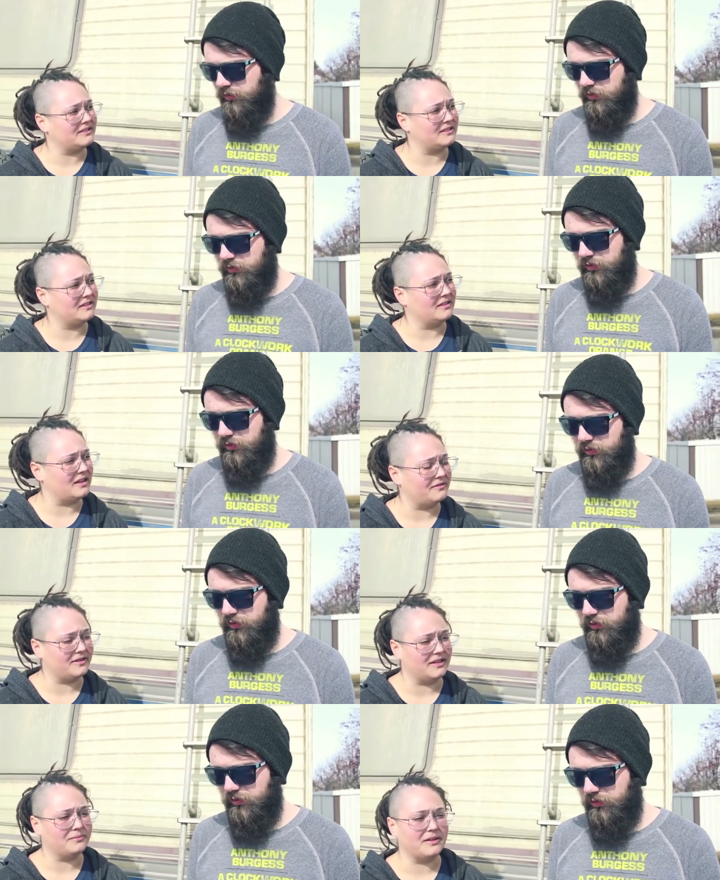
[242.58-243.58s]
Speaker 1: it's still a lot of
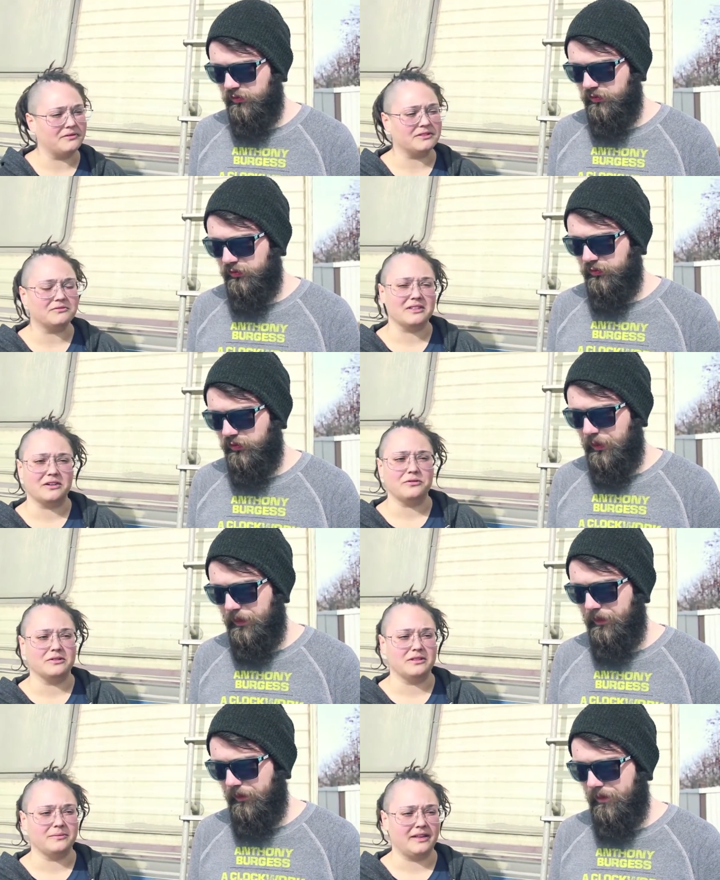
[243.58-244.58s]
fun, but it was really
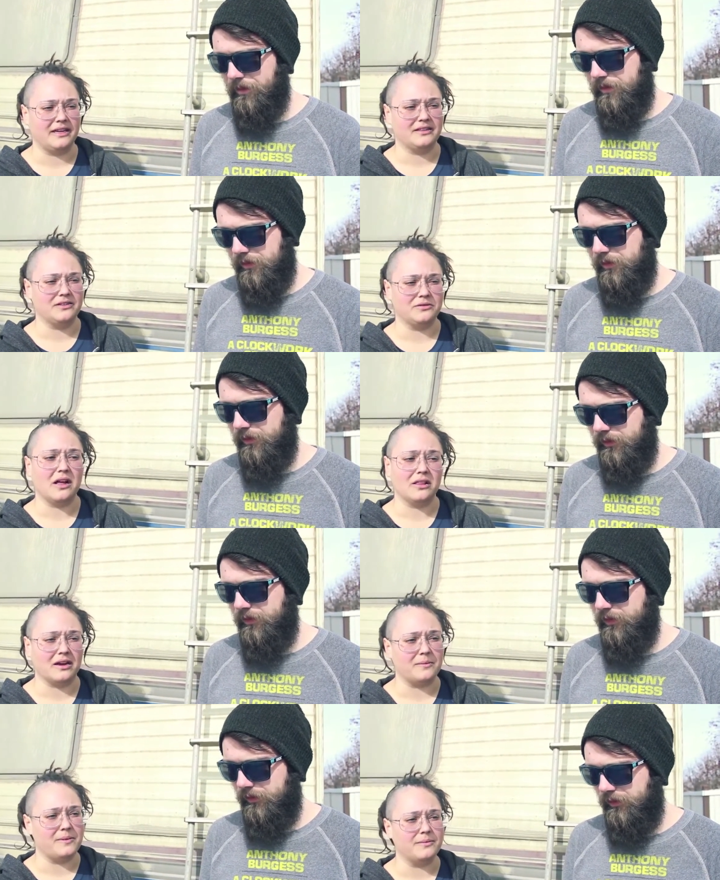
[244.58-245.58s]
cool to play to a
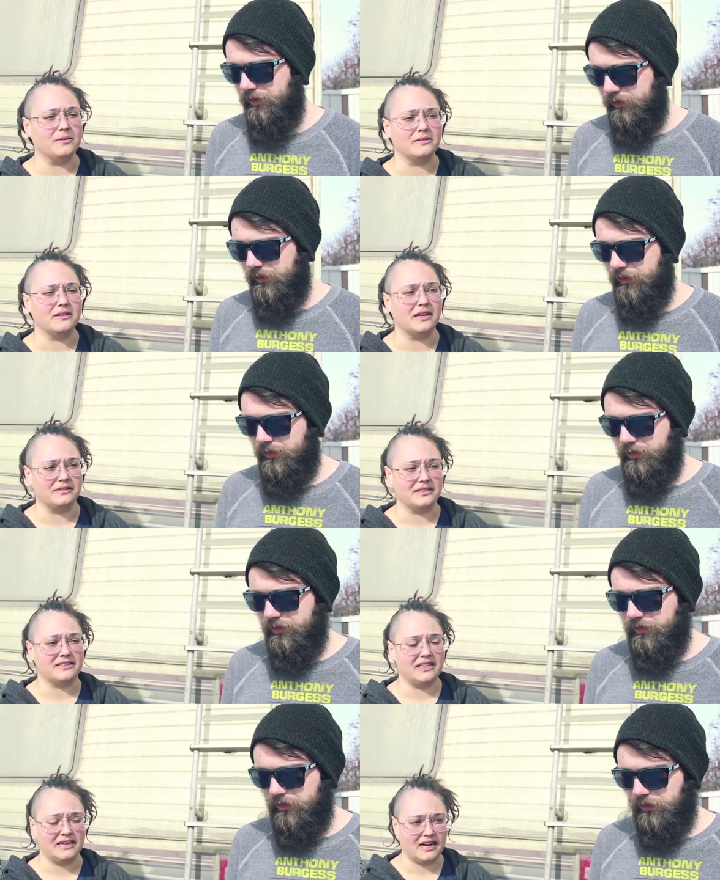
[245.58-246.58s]
lot of people there
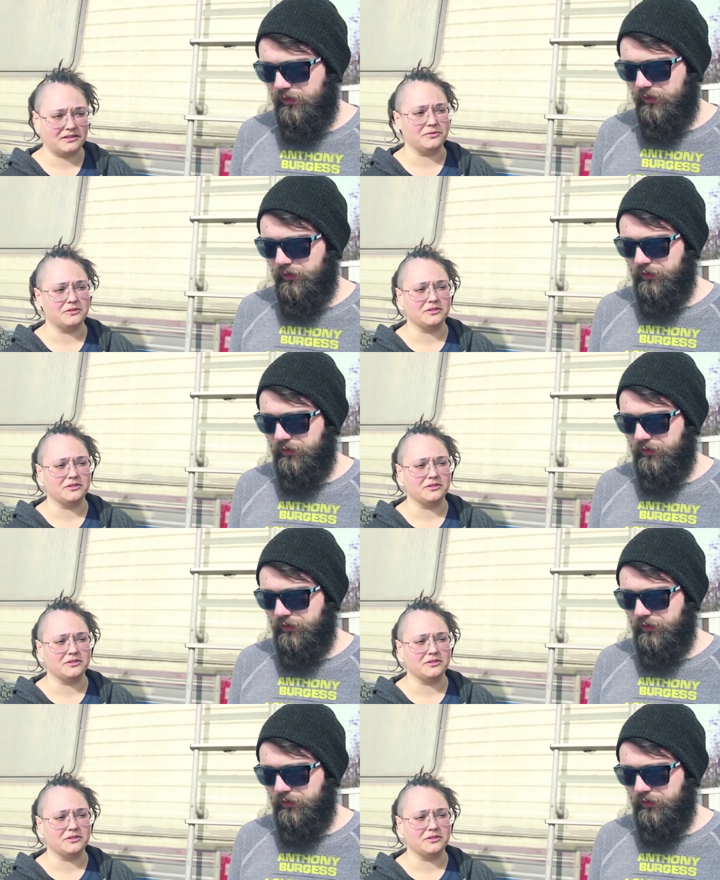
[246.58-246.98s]
to see an actual